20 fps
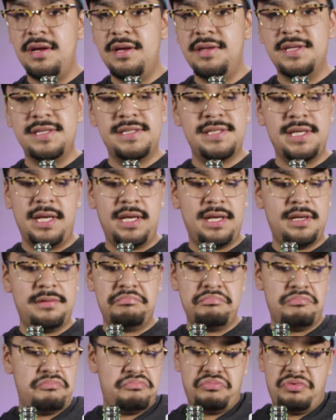in the city.
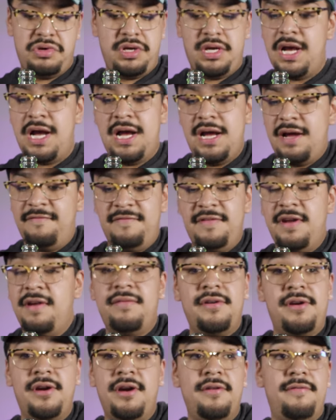I've
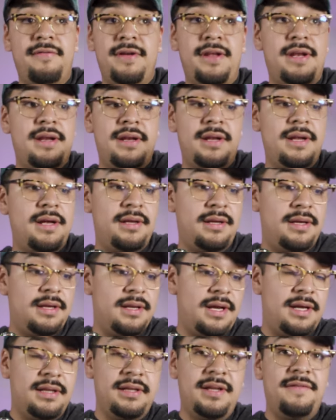never heard of it, and
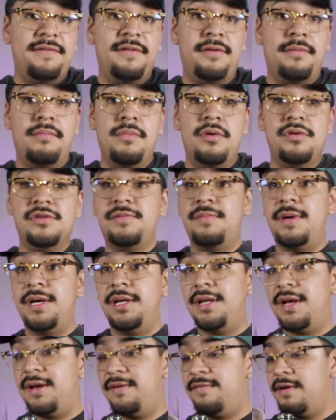I lived there most of my
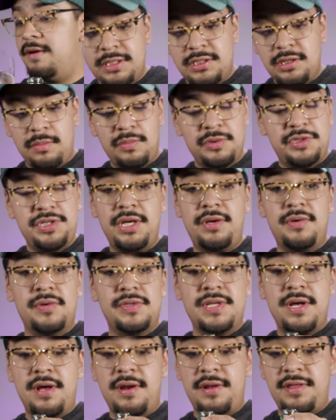life. Topo Chico
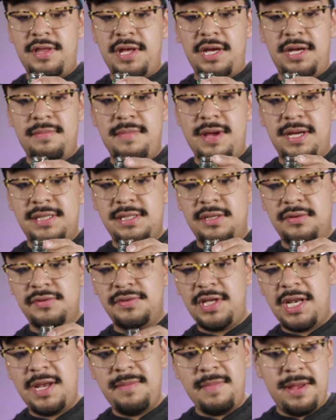is not a thing in Mexico
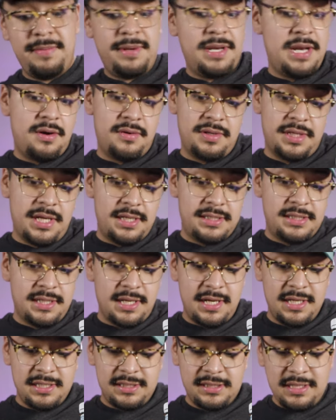City. Maybe nowadays
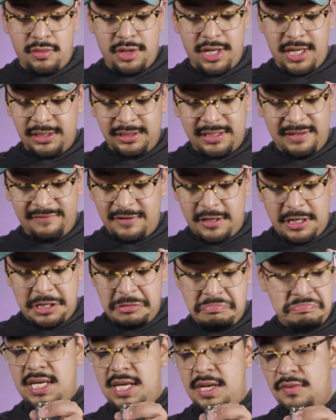it is. When I lived
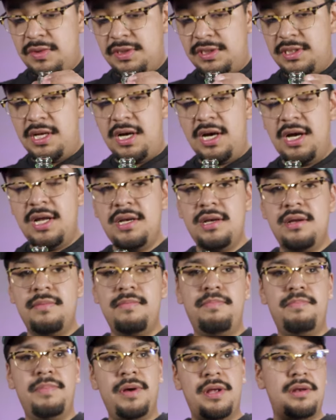there, it was not.
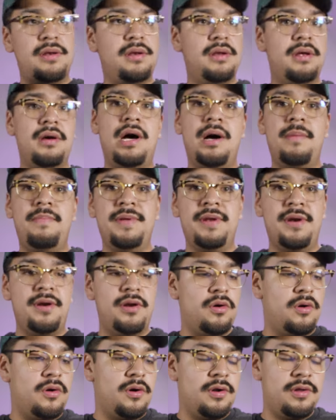But up in the
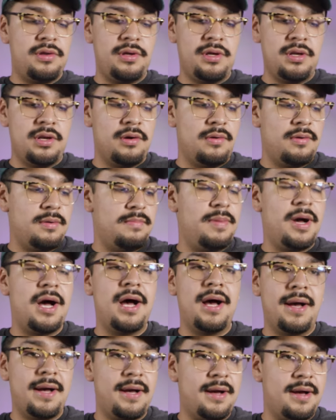north, you know,
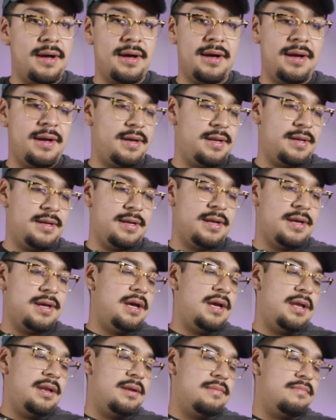Baja and
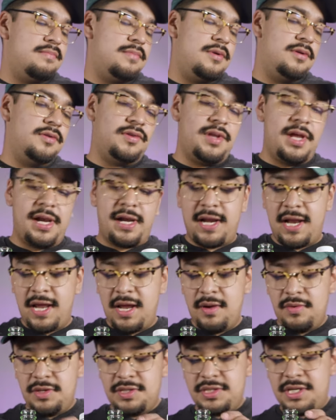
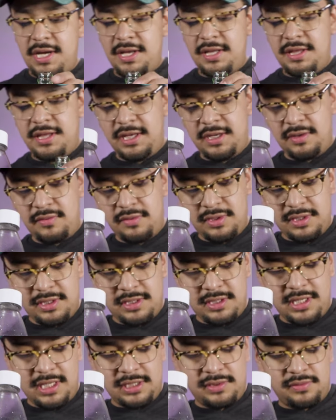Monterrey, which I think
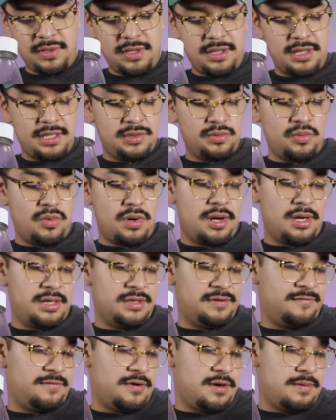that's where this water
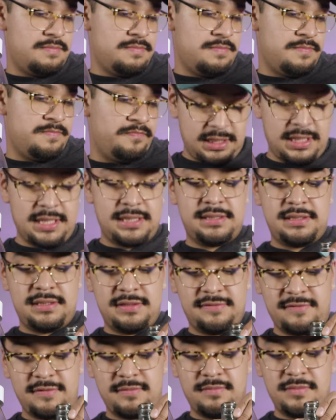is from.
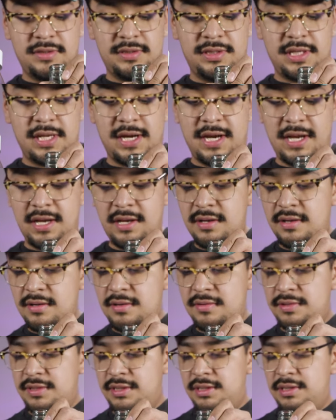Yes, it's from Monterrey,
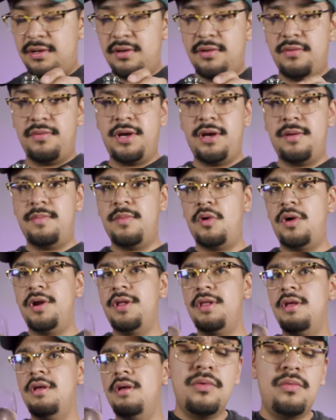which is all the way up
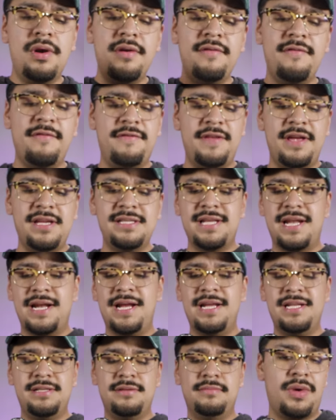north. One of the things that
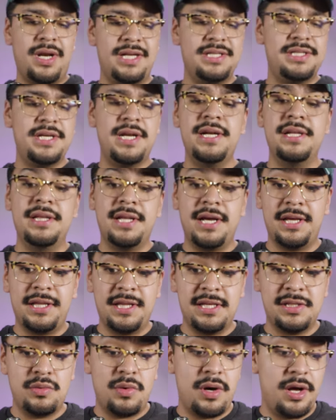I didn't like
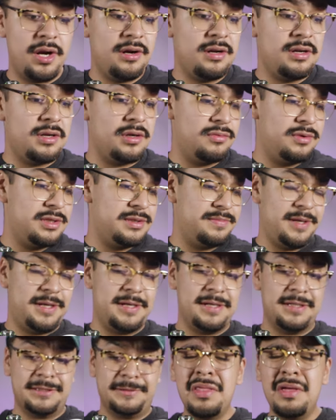this water, it was
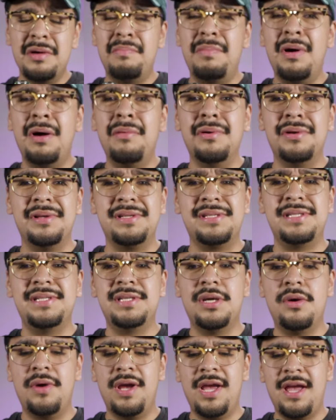because the bubble is
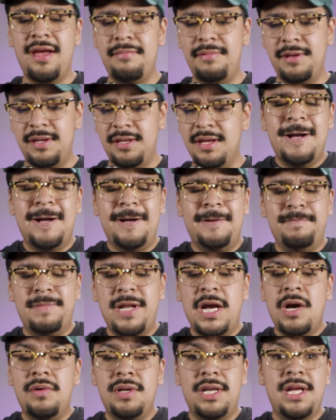so heavy.
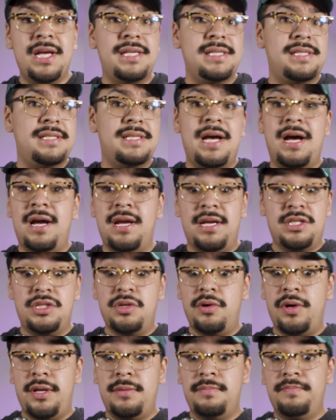Nowadays, I
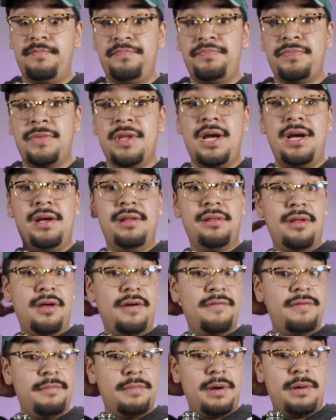enjoy it. I
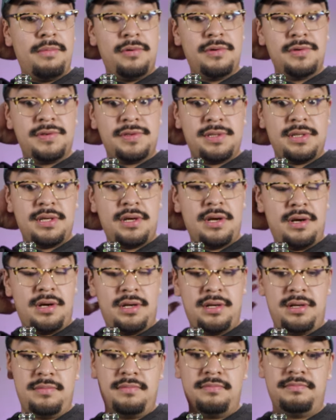love the bubbles
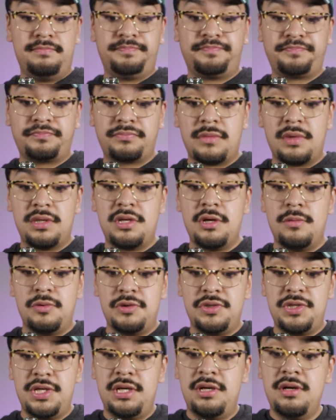on
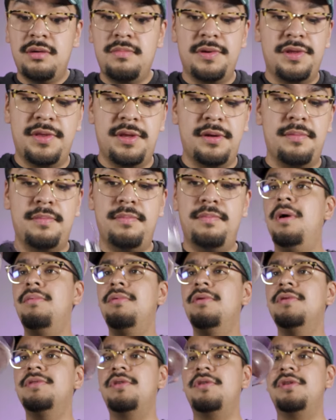Topo Chico, but the
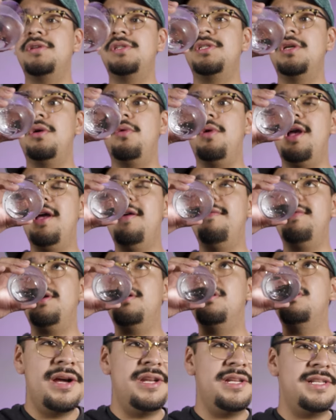bubbles are so heavy
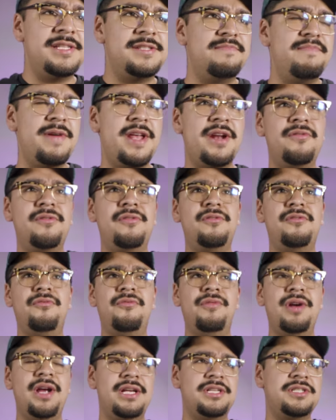and it's mineral
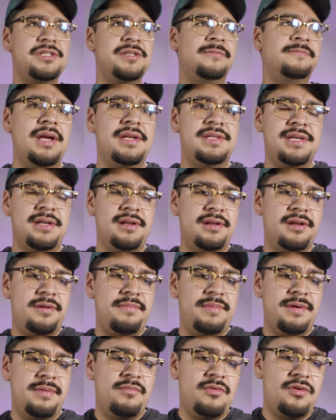rich. It's a little
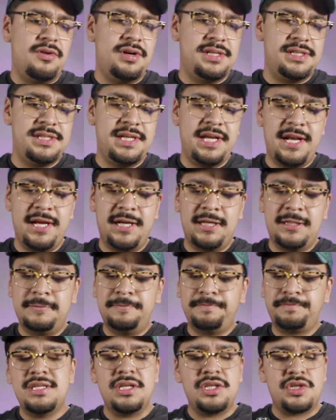bit more acidic.
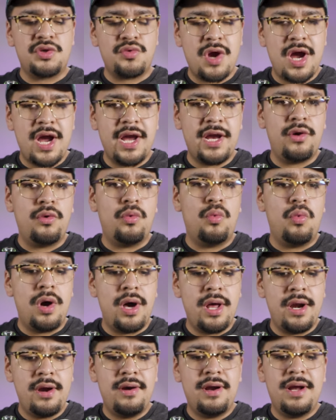It's a drier
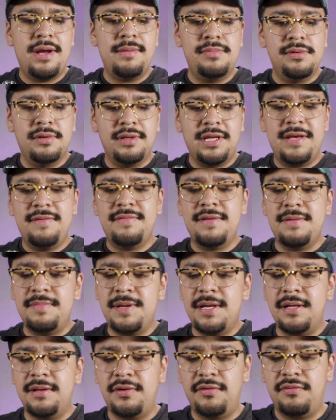water, I believe, than
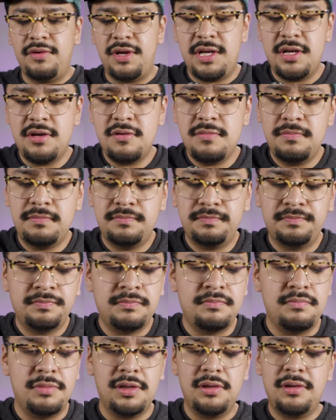Pellegrino.
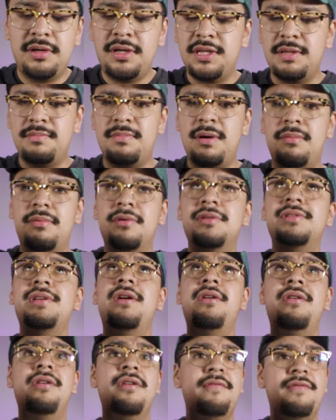But look at the bubbles. I
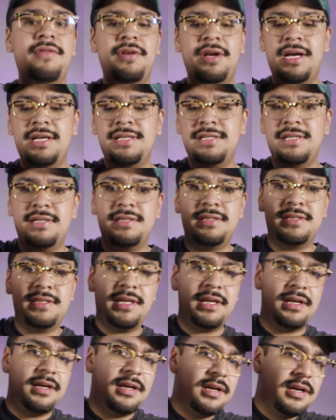don't know if you guys can
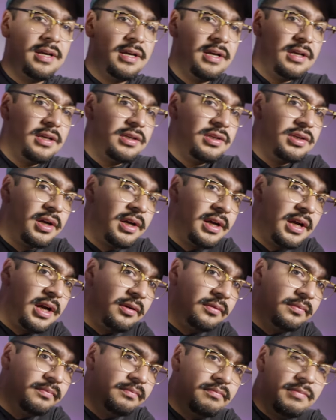see. Check
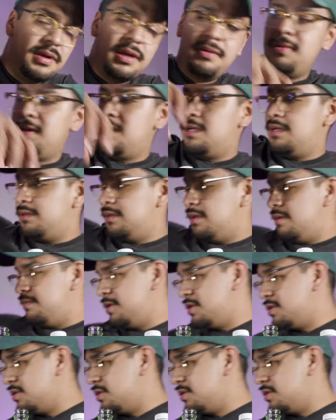out, maybe, let me